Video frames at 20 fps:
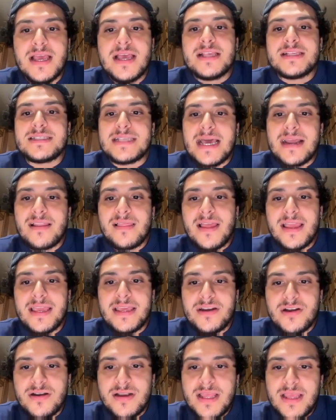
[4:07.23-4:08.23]
Satellite
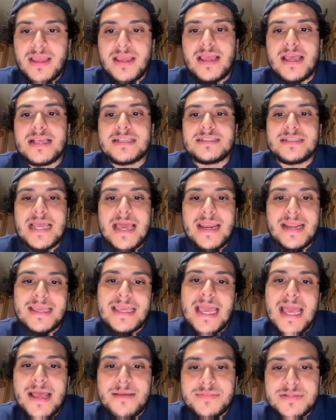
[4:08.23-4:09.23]
internet has data
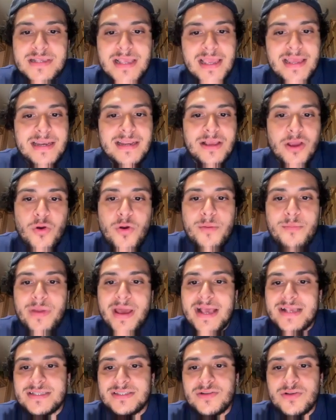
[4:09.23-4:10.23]
caps, and going
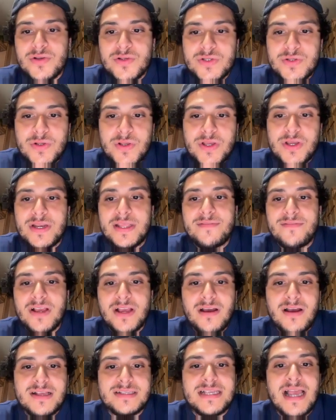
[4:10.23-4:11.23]
past those could even
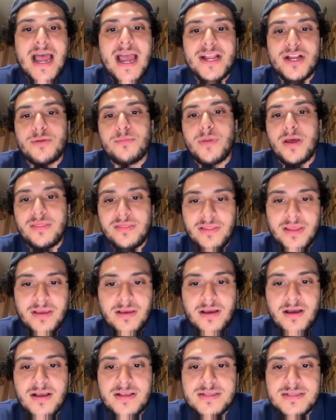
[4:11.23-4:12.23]
cause higher monthly
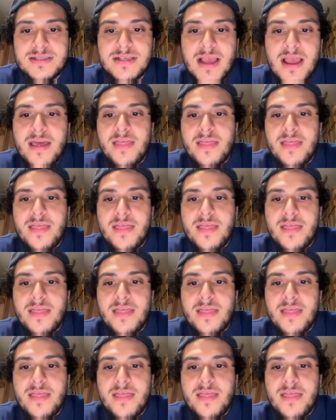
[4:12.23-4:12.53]
costs.